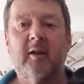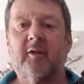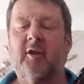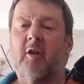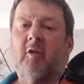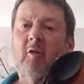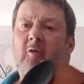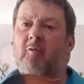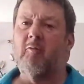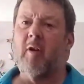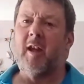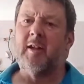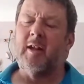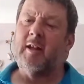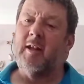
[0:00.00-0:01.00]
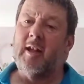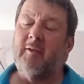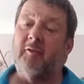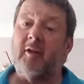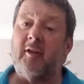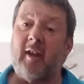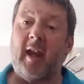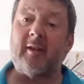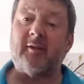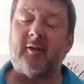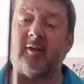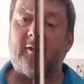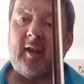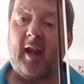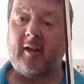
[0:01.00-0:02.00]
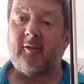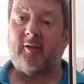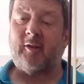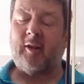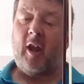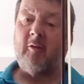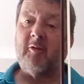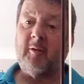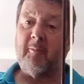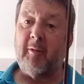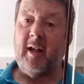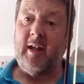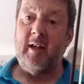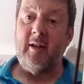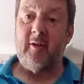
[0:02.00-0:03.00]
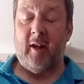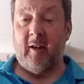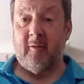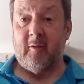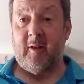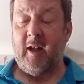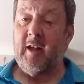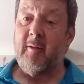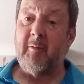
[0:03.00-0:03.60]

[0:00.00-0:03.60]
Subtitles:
So already, even at that slow speed and